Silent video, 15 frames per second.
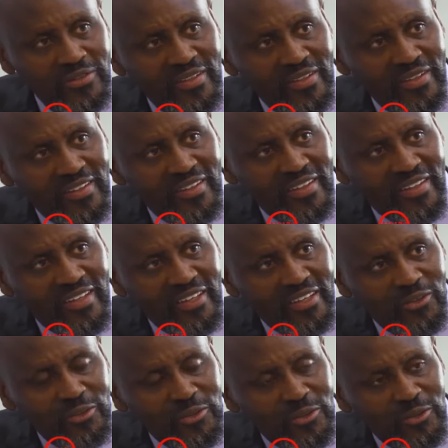Could
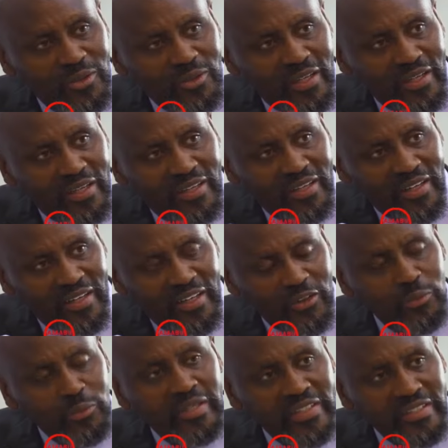you enumerate
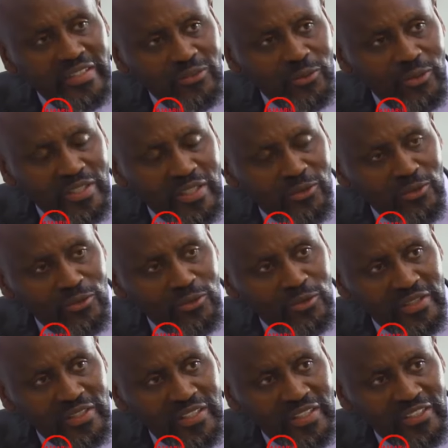what are those
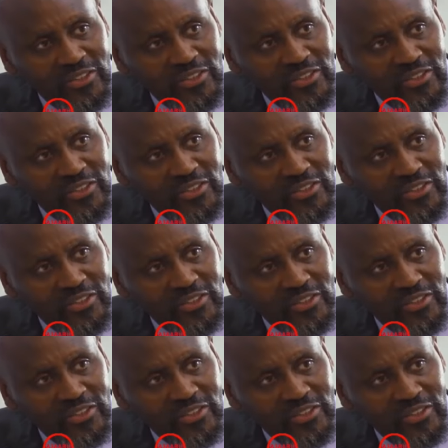considerations?